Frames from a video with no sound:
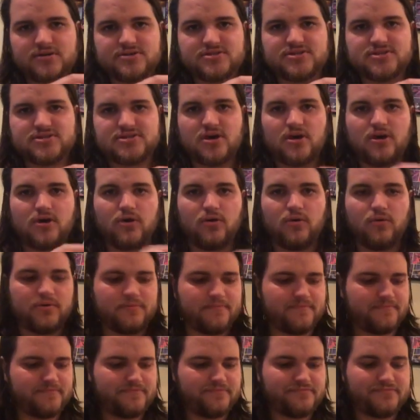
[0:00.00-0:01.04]
So
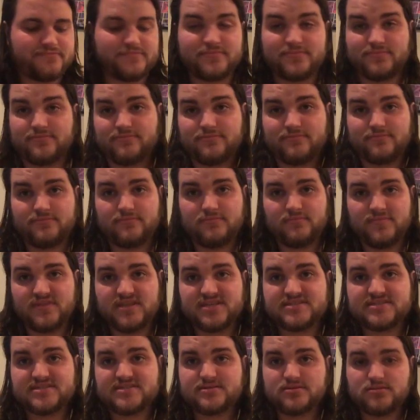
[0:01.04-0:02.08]

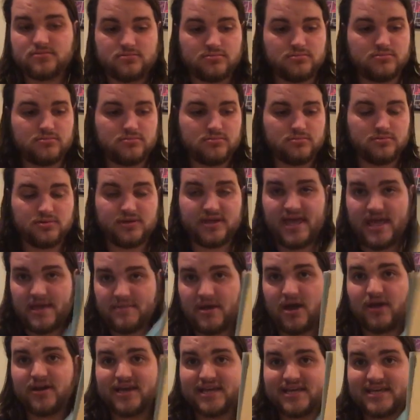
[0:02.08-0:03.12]
this came
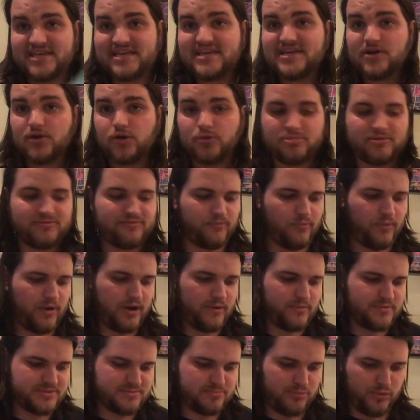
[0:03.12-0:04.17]
out a year before I
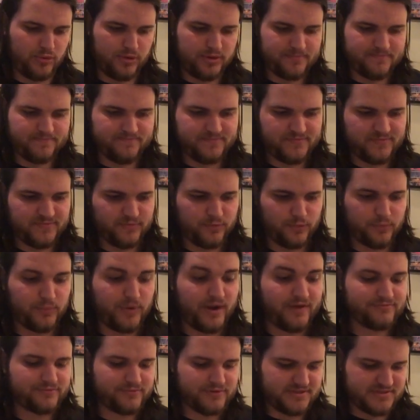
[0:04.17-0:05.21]
was born, for
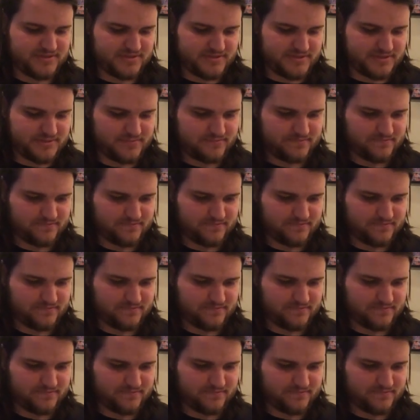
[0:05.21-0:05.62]
reference.